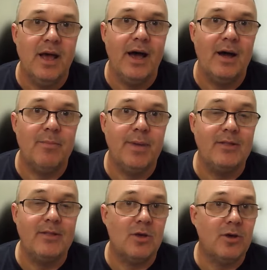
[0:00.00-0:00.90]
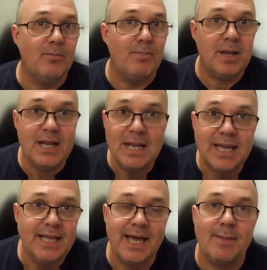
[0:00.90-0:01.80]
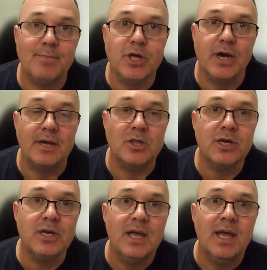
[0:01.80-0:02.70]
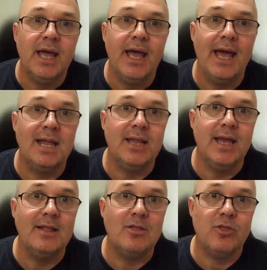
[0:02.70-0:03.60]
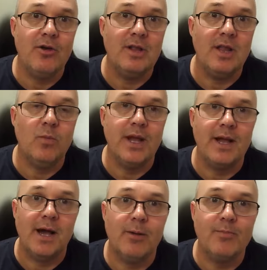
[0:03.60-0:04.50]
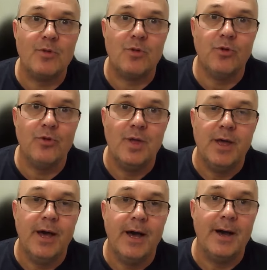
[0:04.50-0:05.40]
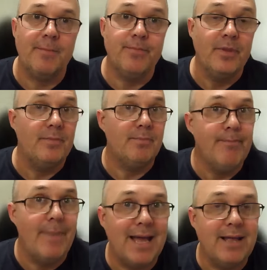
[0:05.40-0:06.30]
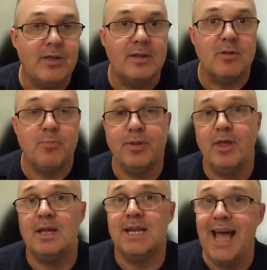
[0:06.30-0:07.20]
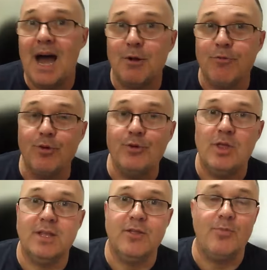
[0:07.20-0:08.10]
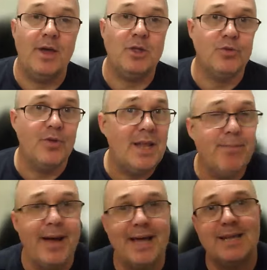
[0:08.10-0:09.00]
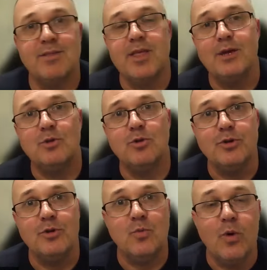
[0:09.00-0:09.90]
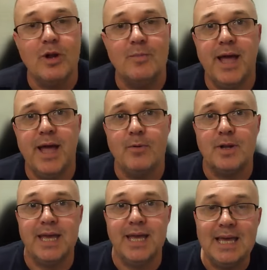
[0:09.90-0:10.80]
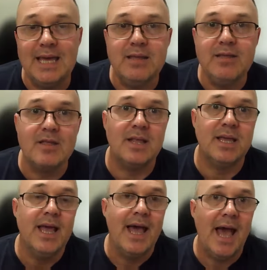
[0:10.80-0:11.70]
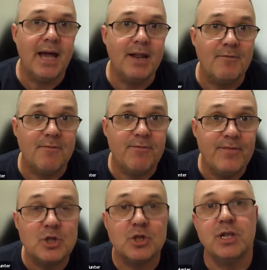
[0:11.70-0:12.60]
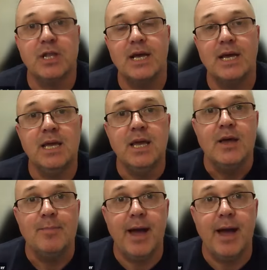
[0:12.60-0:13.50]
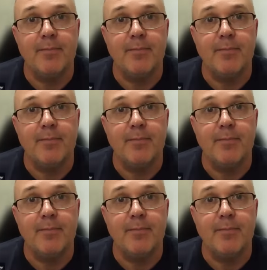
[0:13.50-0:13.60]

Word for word: Um, it's a complete game changer, and it's certainly when it comes to um, maintenance, particularly out of routine inspections or any maintenance that you do, you want to be able to easily and efficiently be